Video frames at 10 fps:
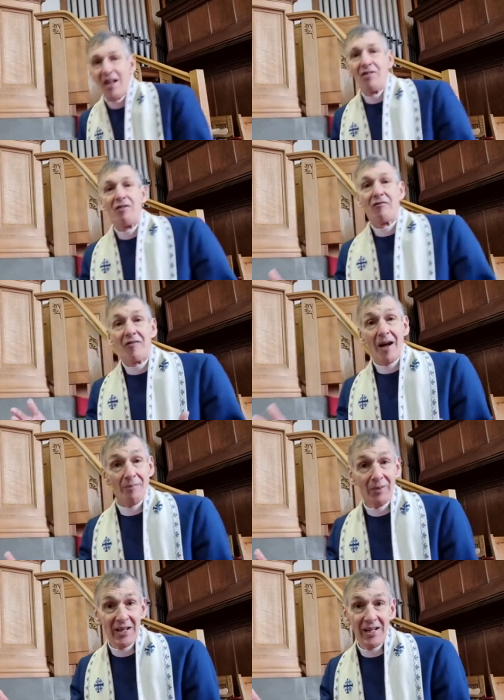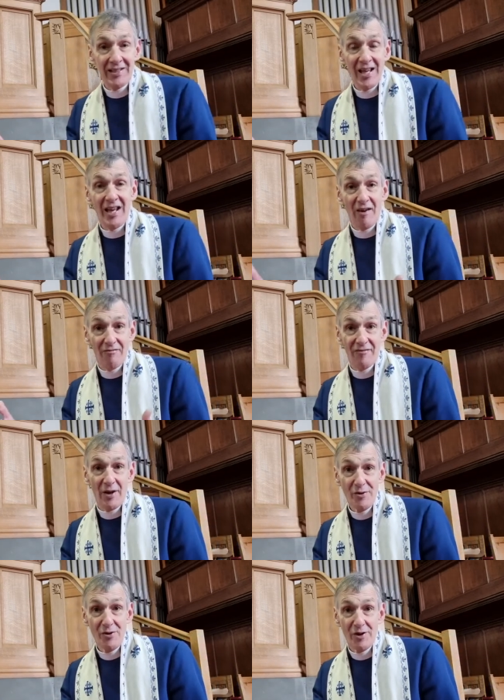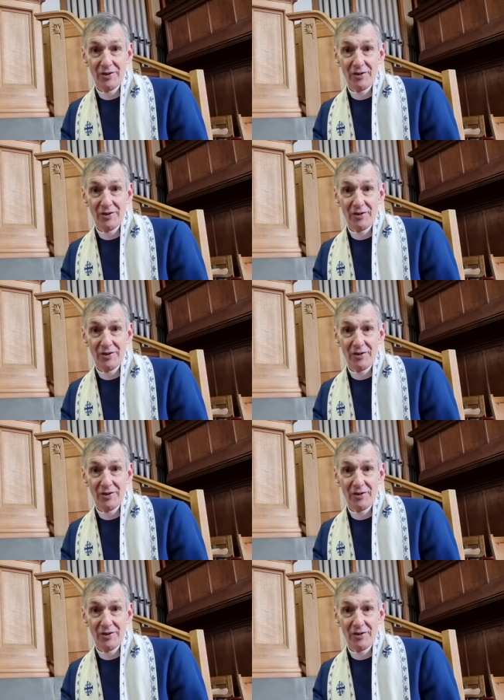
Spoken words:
the family take a vow